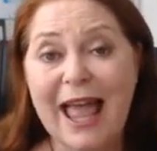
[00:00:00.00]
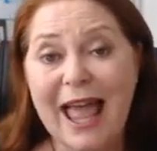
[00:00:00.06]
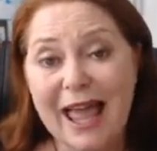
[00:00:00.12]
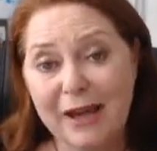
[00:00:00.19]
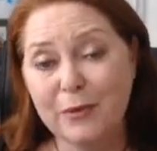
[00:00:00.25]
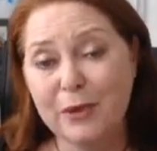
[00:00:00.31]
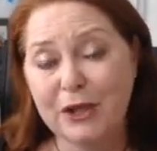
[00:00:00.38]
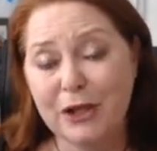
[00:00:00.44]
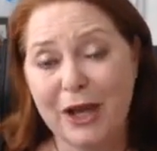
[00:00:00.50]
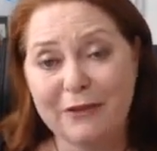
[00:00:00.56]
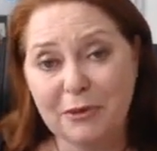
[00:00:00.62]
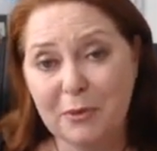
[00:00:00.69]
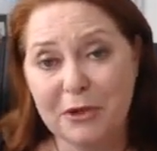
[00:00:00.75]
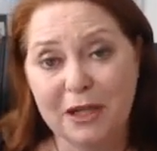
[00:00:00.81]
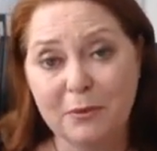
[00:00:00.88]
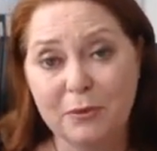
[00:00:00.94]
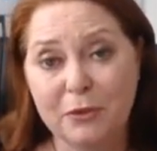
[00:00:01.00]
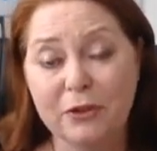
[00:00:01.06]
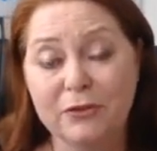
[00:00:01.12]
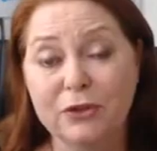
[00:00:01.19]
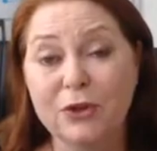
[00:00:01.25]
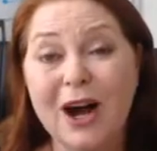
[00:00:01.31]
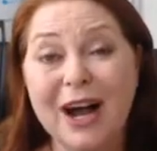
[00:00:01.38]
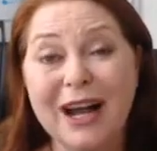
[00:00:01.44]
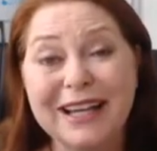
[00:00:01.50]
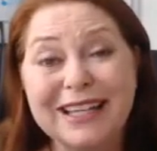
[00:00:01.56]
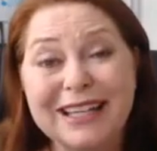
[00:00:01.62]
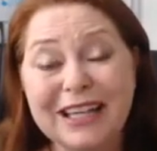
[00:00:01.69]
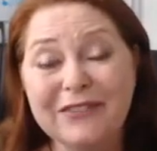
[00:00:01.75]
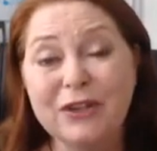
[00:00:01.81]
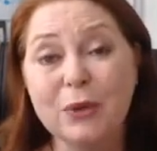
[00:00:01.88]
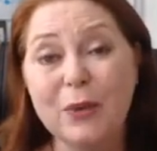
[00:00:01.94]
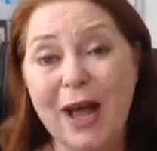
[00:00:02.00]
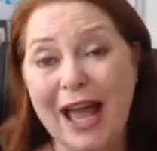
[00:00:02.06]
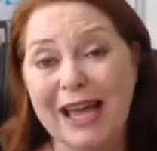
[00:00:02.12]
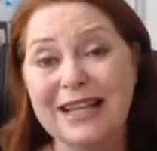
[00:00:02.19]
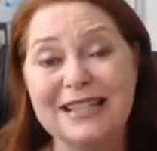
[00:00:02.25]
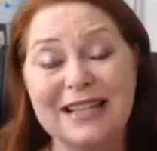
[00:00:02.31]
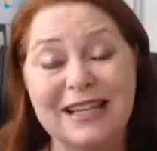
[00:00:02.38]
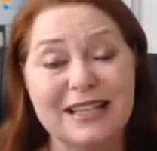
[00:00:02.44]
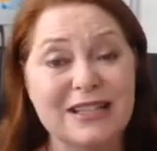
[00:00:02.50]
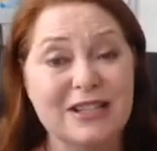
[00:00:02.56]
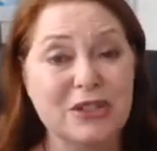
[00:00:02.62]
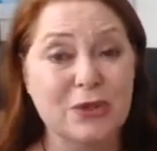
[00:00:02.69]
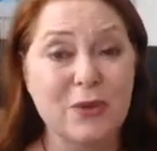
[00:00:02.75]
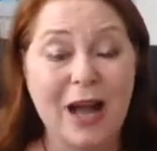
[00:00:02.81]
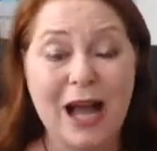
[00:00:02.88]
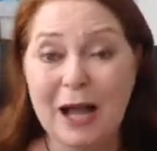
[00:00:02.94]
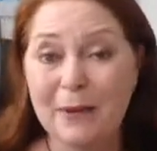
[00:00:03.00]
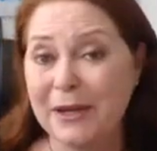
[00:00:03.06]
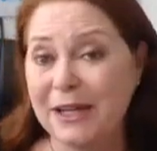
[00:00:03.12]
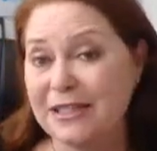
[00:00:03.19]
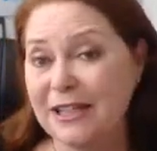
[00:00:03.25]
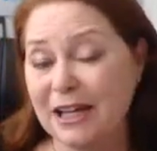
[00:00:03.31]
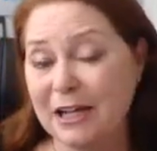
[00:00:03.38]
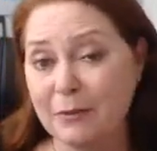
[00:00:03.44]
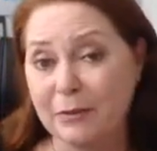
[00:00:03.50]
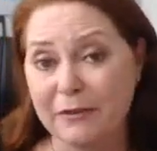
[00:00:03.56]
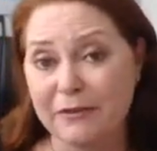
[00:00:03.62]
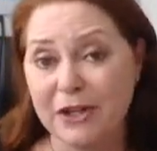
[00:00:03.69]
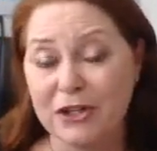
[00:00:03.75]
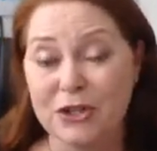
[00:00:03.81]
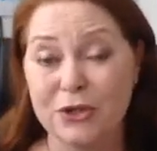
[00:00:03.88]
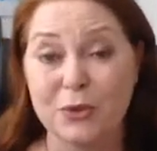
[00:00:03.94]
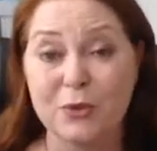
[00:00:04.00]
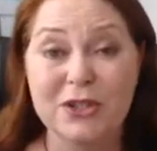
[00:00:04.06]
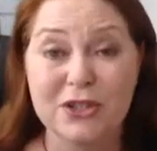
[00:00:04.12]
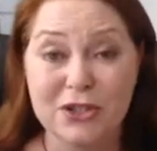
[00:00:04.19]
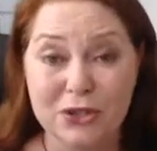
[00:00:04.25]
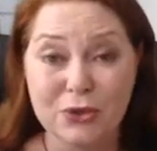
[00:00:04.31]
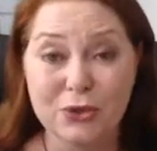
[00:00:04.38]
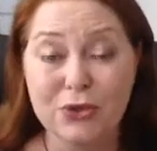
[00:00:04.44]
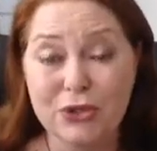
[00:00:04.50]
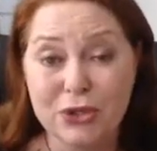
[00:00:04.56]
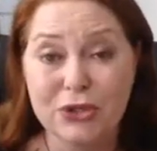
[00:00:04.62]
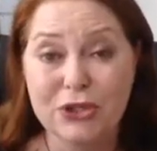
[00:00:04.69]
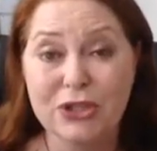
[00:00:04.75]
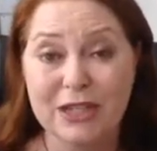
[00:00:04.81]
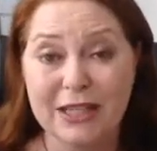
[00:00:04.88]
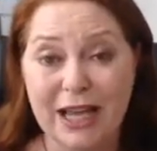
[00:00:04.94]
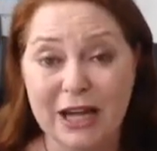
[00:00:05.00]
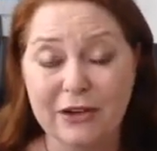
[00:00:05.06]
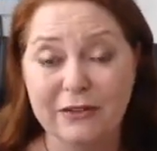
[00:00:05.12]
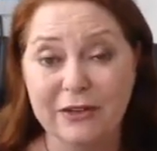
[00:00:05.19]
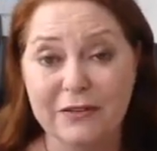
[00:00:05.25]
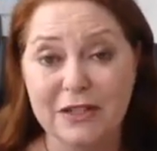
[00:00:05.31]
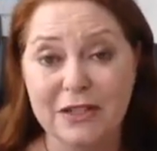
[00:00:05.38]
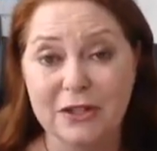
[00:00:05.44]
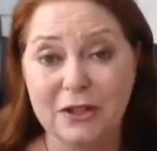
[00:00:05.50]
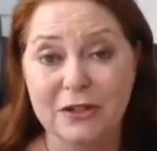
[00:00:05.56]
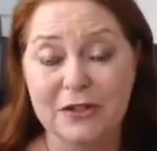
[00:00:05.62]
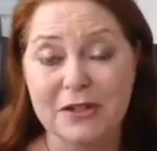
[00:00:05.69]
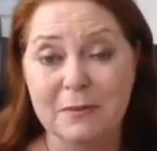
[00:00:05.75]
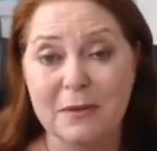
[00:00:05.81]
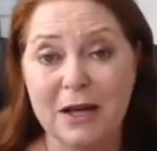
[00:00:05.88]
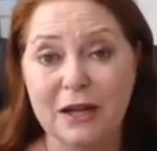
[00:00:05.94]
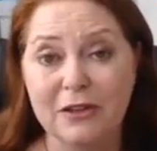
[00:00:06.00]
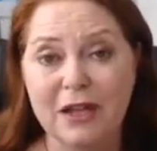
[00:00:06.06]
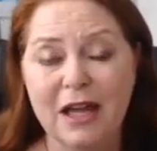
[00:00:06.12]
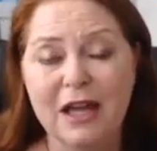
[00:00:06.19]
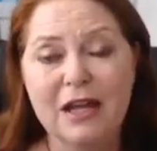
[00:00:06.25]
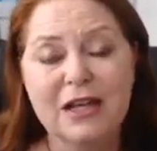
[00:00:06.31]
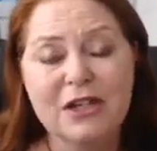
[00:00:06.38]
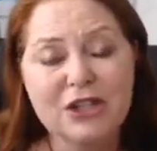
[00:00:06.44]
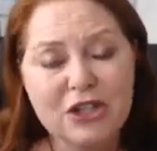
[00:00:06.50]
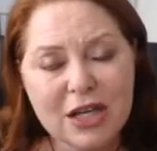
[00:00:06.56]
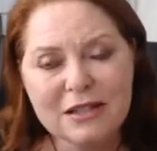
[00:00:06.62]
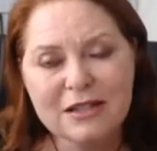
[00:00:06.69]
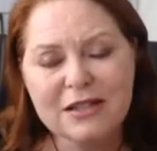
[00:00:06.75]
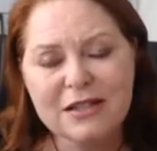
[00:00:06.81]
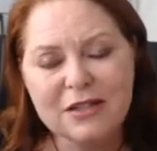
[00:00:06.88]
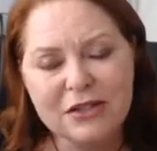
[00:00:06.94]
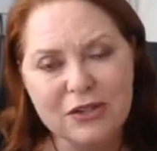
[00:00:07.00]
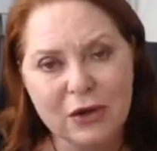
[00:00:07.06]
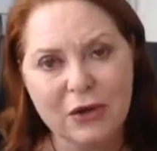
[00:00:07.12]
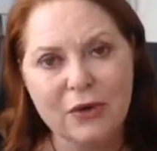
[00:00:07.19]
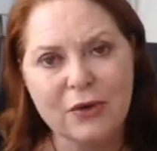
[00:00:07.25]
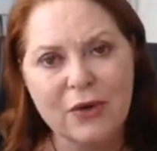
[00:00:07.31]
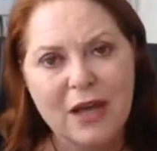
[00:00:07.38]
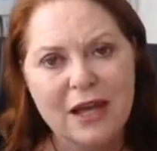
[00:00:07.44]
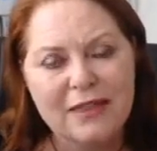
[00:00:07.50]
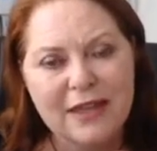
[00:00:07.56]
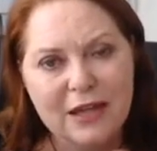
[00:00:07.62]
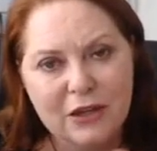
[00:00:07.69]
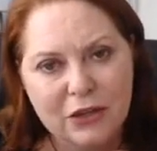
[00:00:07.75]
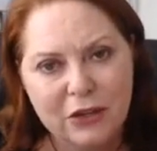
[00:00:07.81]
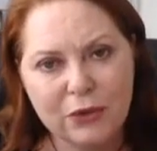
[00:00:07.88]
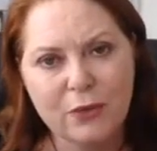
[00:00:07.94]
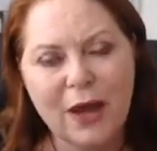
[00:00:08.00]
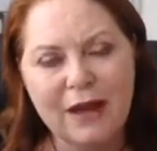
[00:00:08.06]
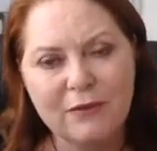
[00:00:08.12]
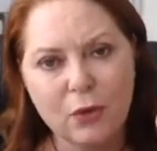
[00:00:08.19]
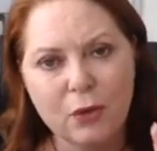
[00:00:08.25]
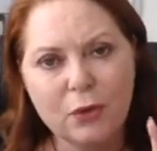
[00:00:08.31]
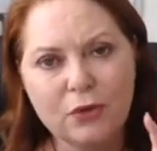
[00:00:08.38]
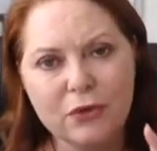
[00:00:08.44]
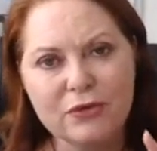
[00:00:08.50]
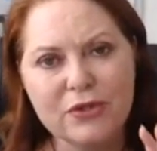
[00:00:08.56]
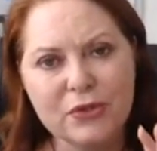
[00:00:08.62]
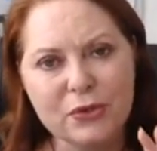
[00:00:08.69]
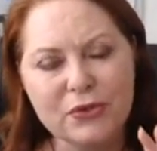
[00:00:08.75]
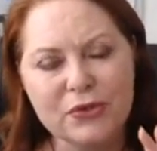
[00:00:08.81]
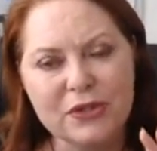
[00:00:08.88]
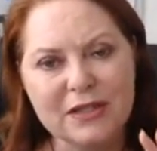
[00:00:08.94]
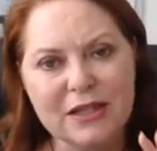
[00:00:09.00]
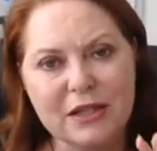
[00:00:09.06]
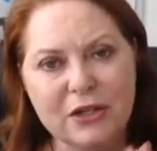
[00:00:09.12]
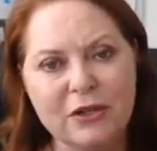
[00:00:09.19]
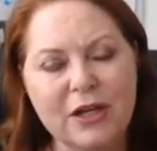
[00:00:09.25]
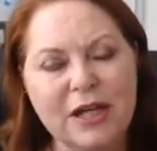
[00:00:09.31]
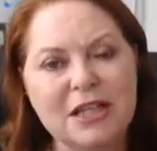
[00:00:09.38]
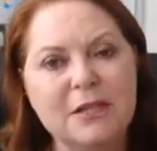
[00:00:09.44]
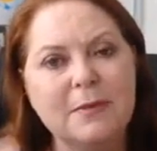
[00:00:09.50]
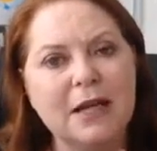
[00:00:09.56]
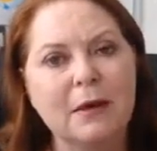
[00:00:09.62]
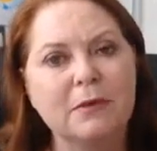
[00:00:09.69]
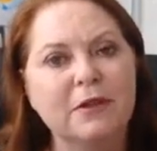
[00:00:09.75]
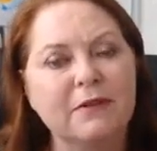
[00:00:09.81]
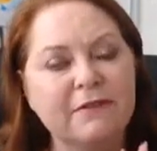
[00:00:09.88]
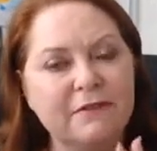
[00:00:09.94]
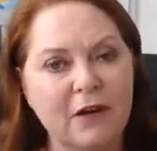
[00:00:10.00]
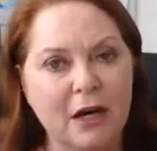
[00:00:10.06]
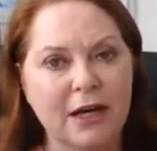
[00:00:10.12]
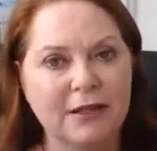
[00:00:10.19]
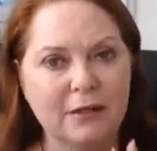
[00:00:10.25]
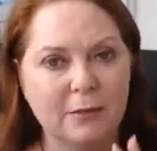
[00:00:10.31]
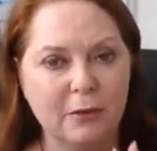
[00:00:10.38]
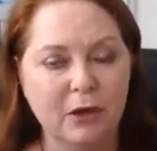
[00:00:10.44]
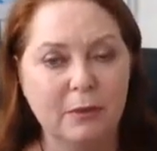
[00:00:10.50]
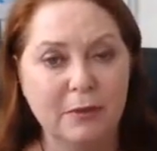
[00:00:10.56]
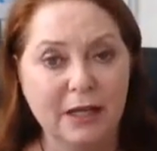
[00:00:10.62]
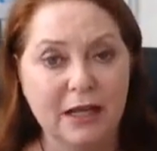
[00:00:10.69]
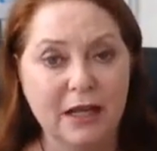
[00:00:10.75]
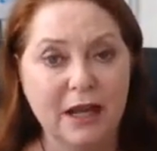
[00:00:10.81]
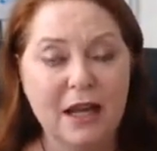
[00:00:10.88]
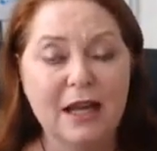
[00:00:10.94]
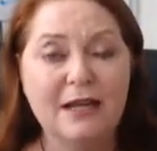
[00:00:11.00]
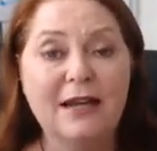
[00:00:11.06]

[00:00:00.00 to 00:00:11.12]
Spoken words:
And when you have a pre-approval, I give you access to RP Data Professional, which is usually $150 a month, just so that you have all the resources that you need to be able to find the property.